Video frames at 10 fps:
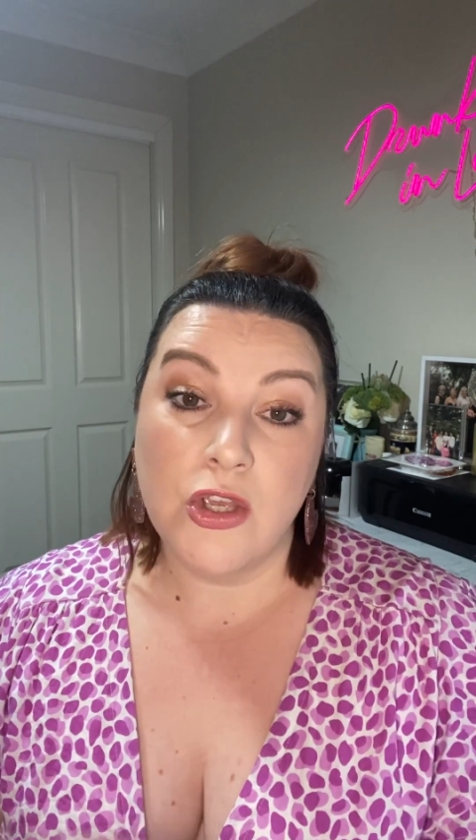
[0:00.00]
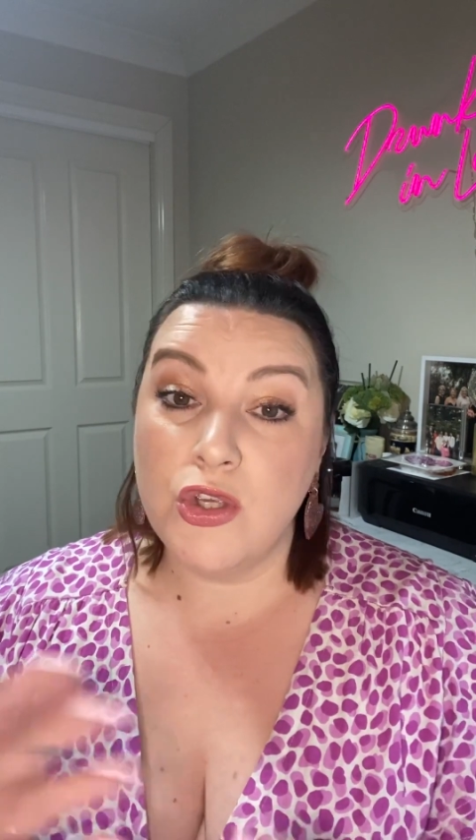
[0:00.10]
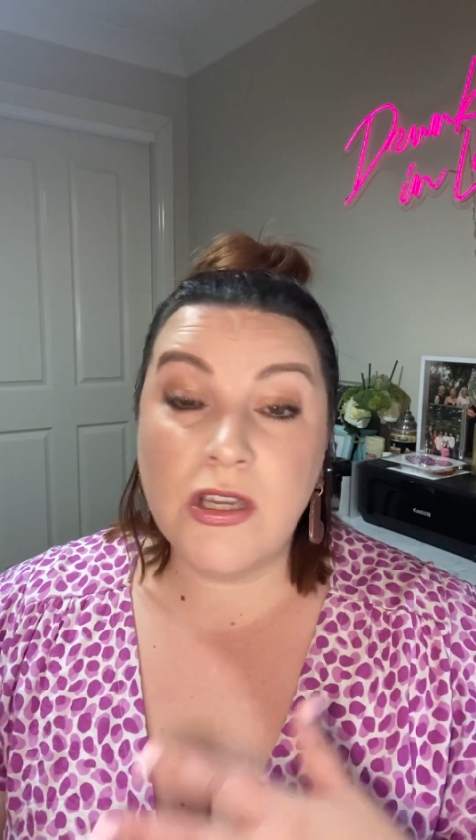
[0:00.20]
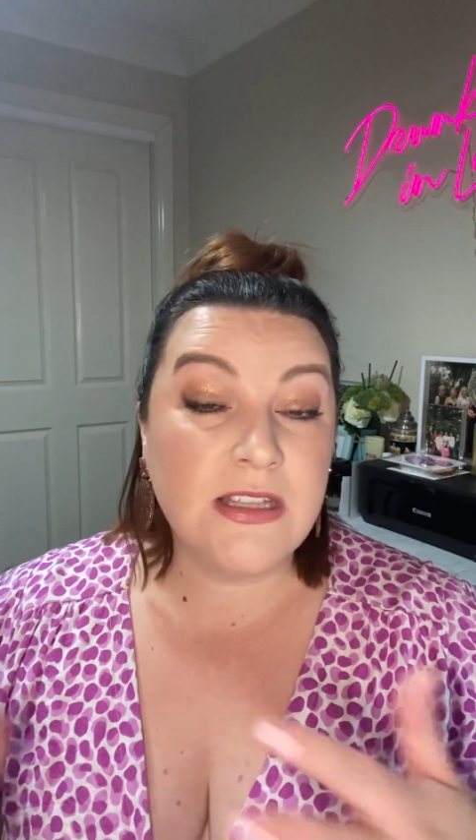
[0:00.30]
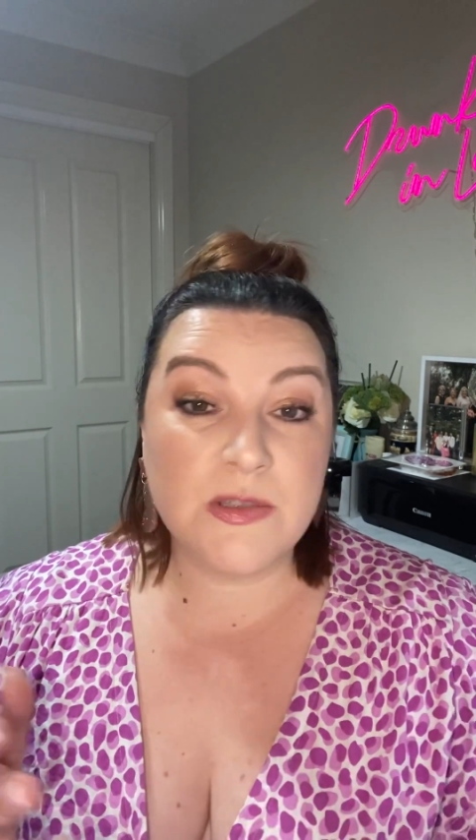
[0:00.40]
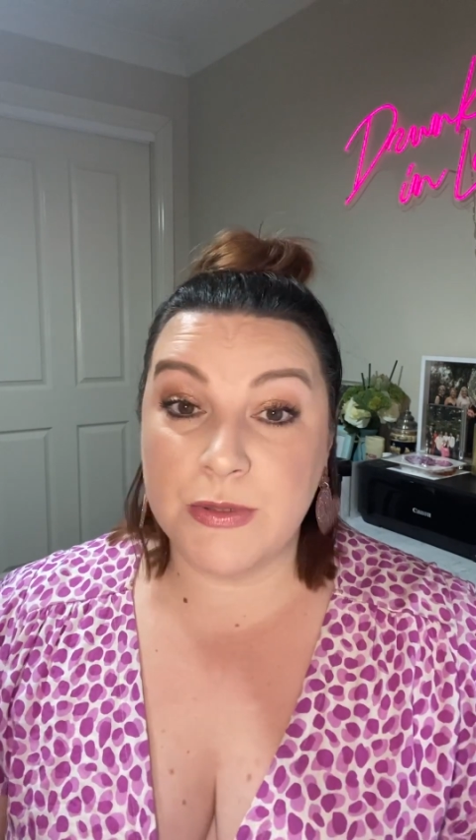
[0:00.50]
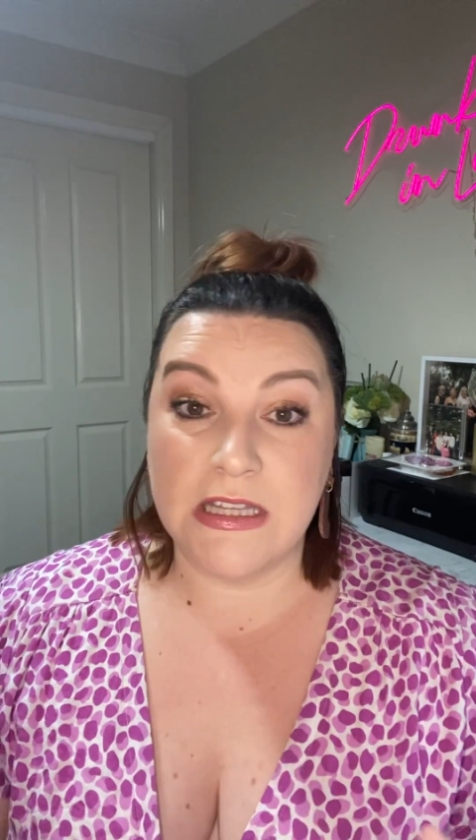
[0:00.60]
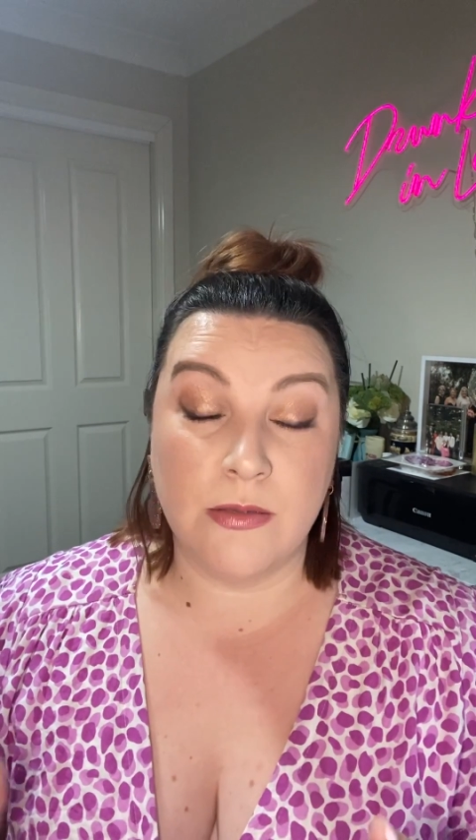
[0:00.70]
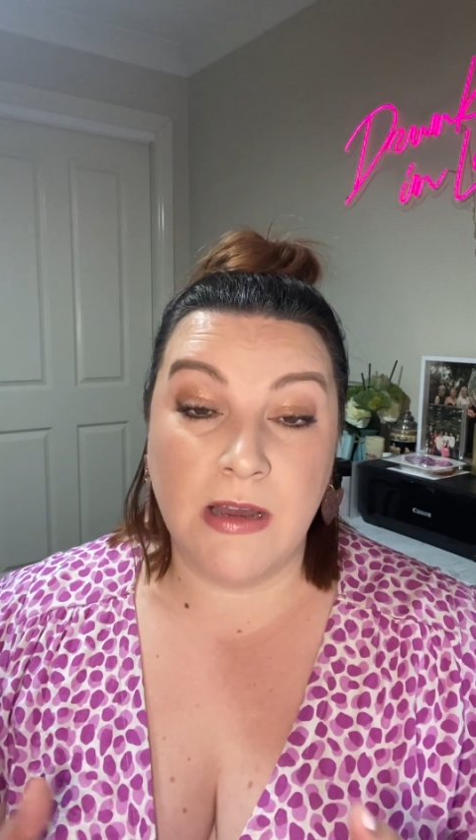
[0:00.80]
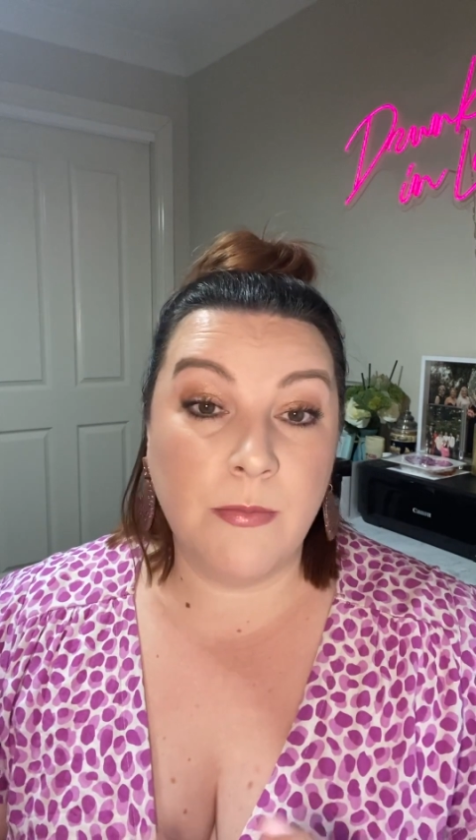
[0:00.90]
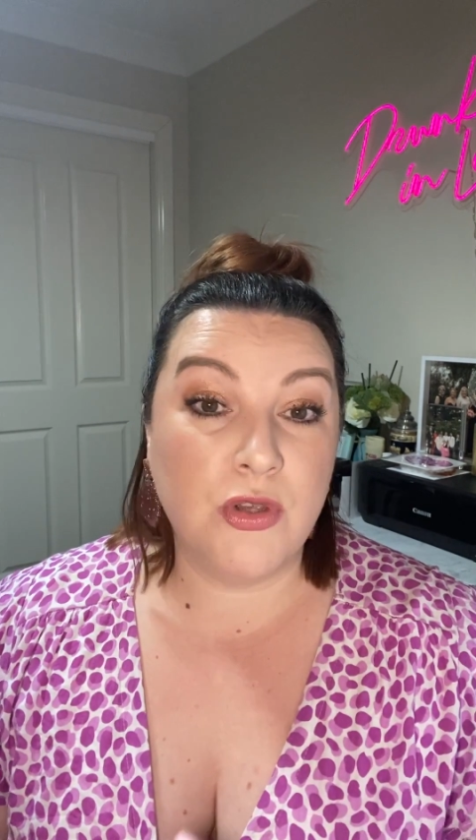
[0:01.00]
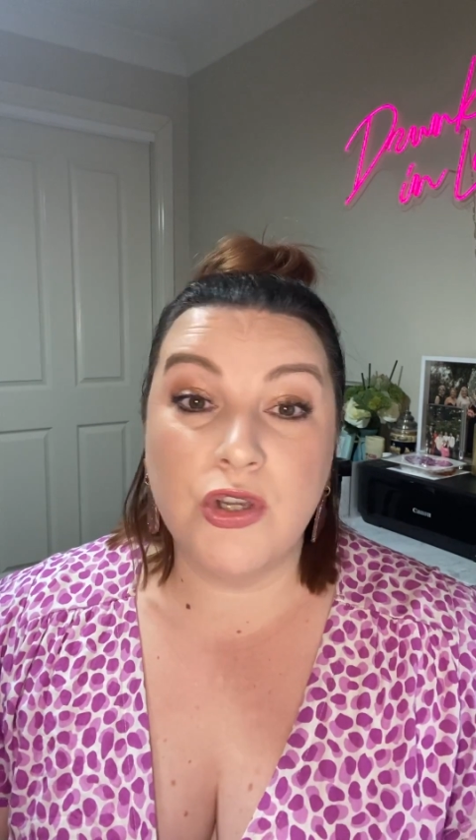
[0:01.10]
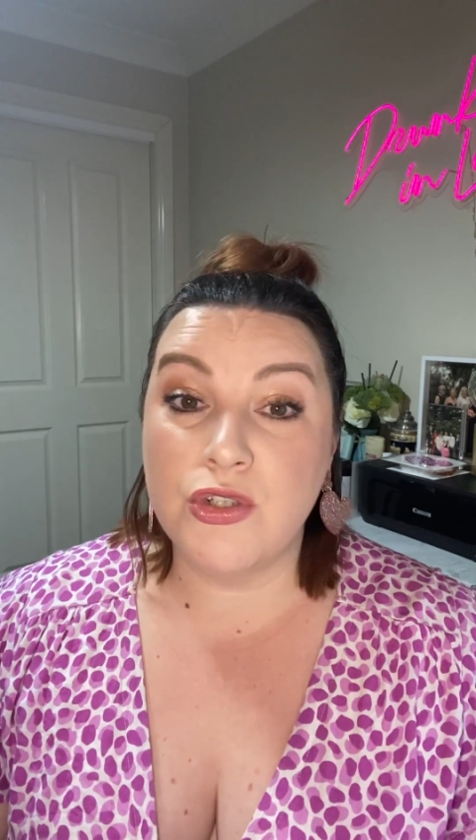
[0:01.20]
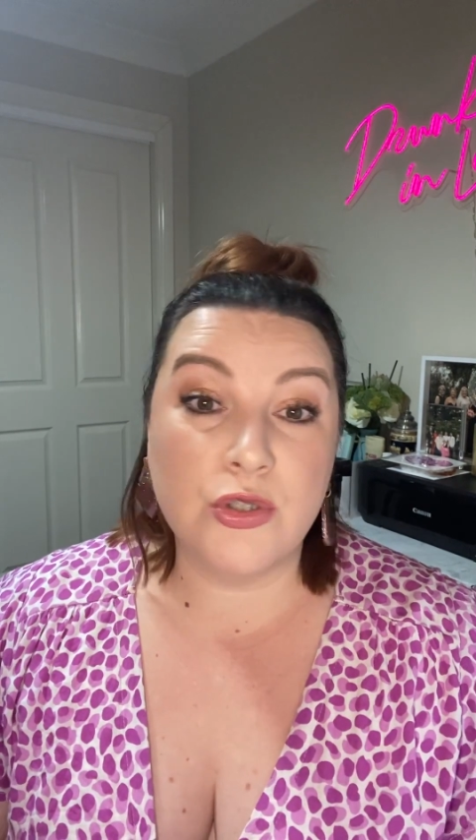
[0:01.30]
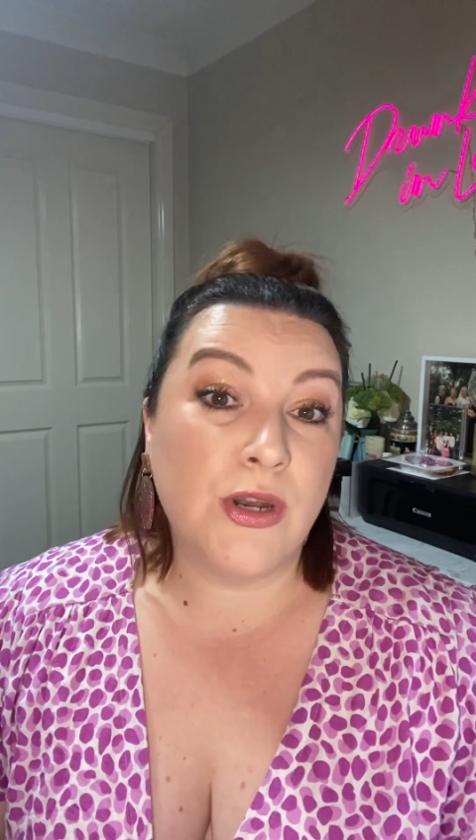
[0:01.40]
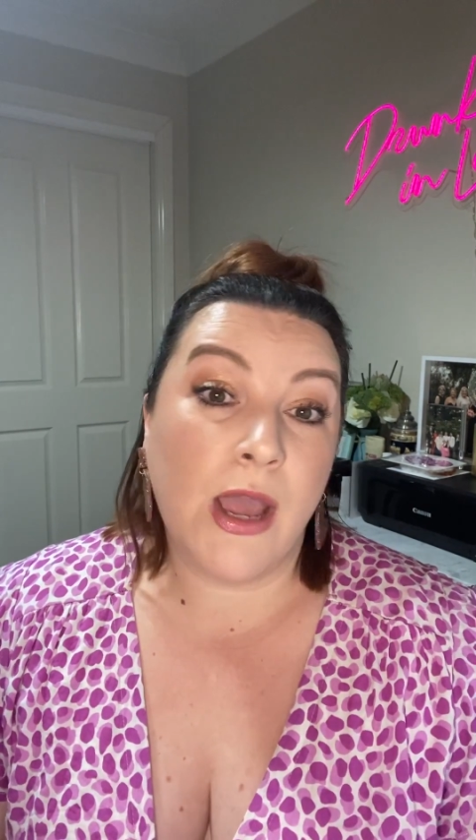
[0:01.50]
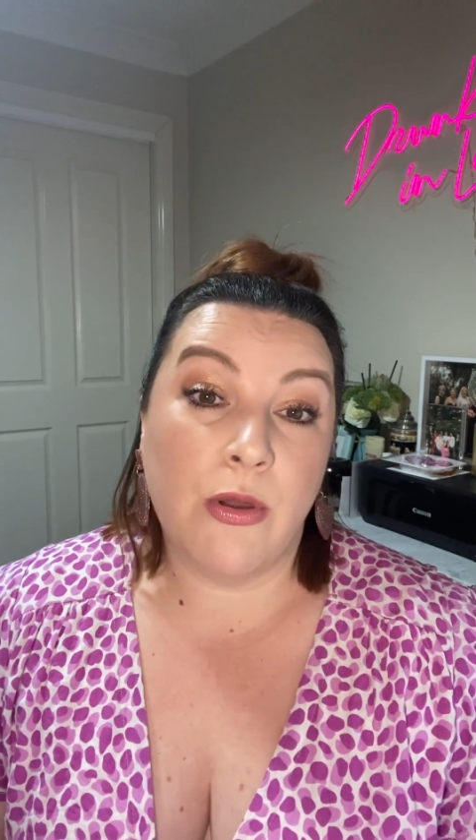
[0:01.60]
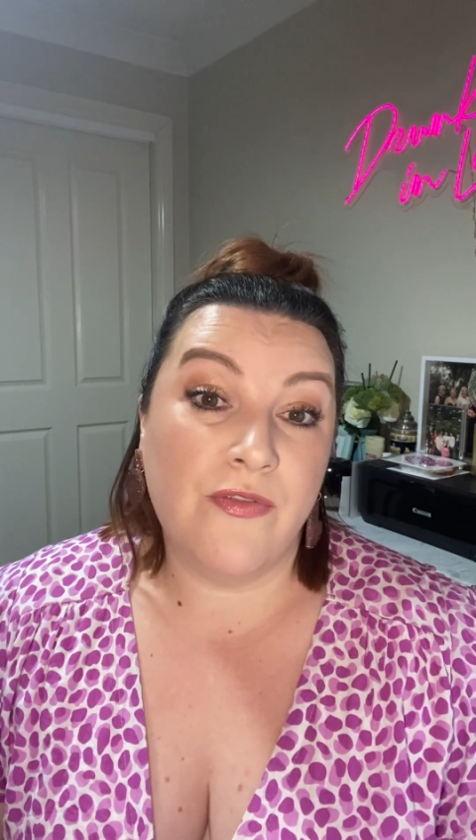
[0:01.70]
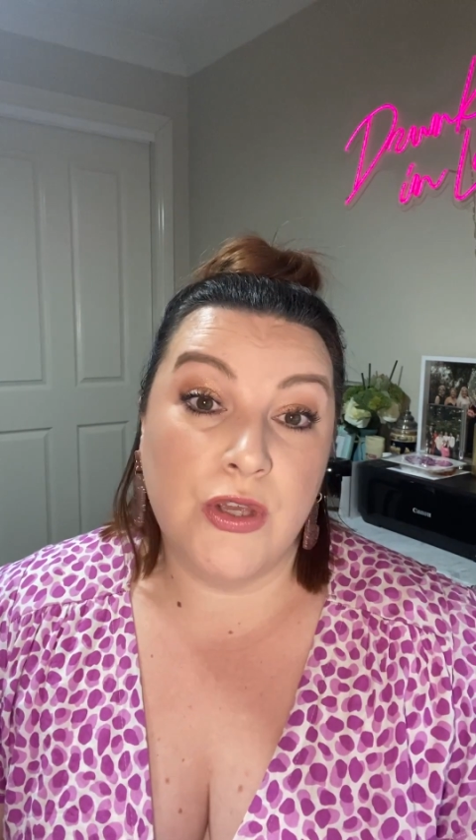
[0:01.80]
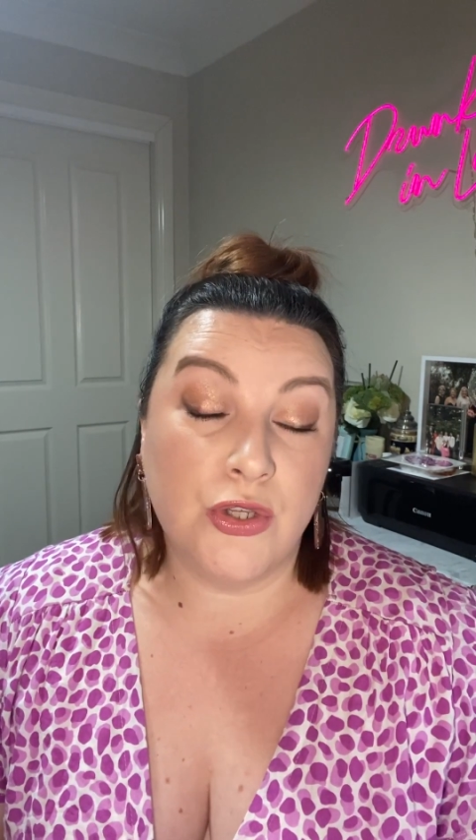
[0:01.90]
You can split them up, you can do it
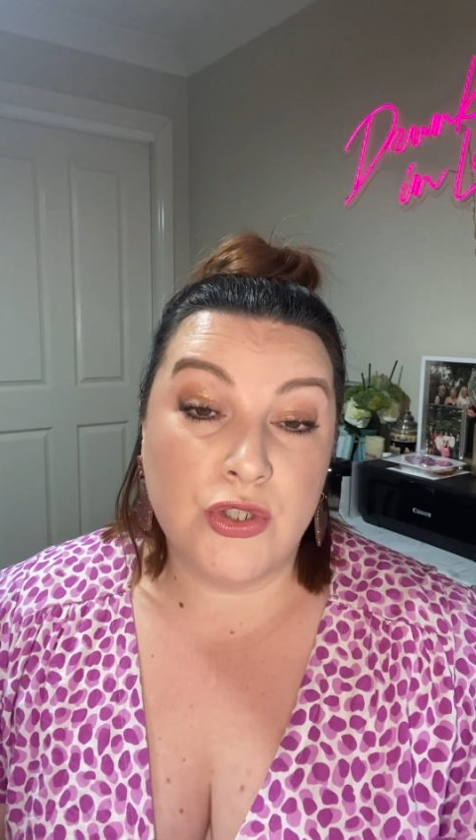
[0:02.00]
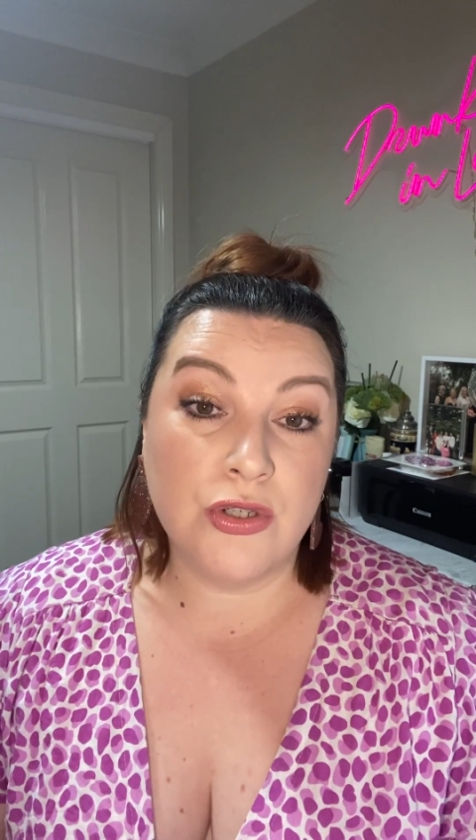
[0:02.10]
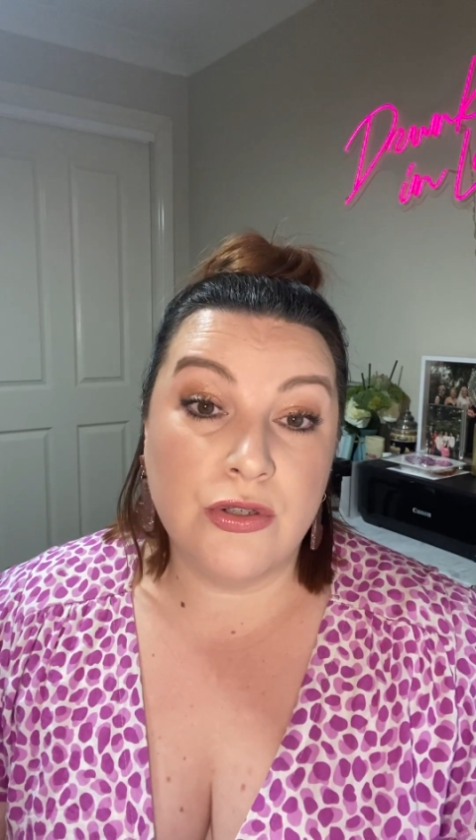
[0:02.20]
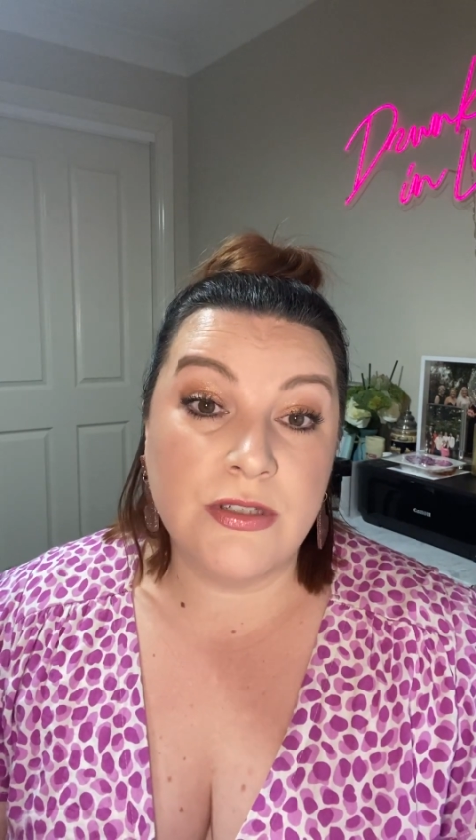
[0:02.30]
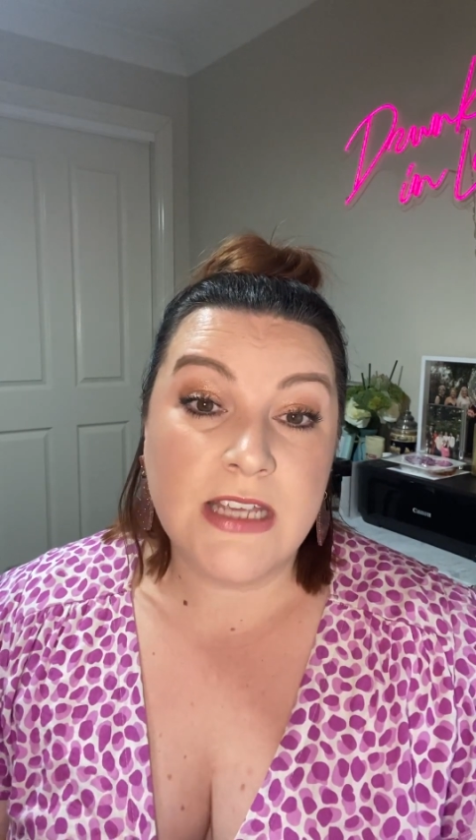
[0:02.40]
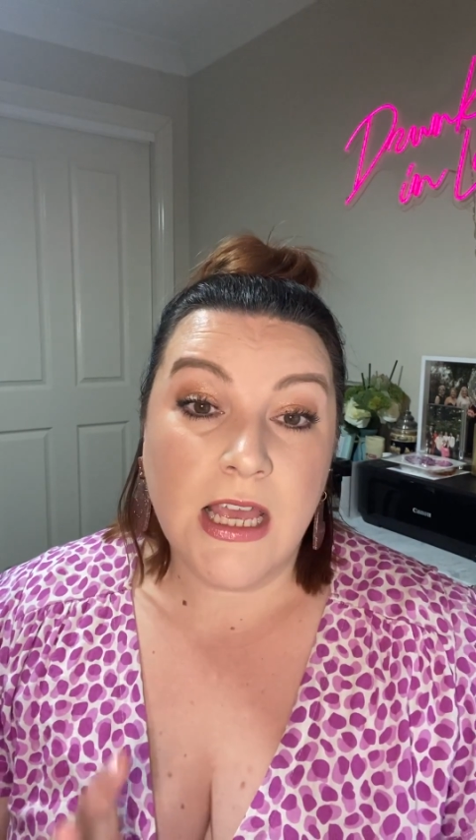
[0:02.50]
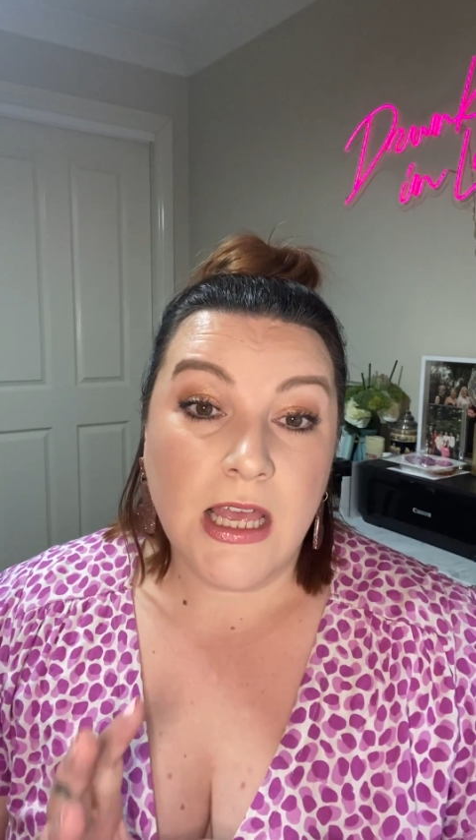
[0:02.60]
however you choose,